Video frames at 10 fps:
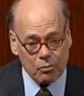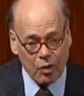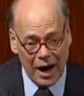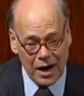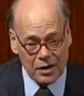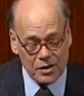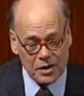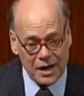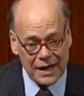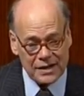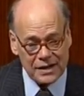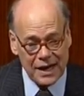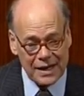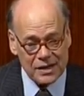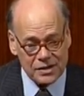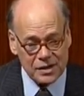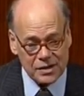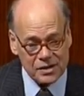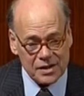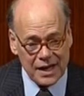Prior to
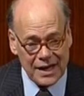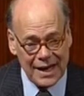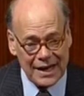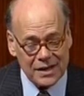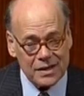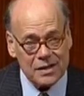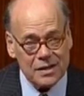1996, they had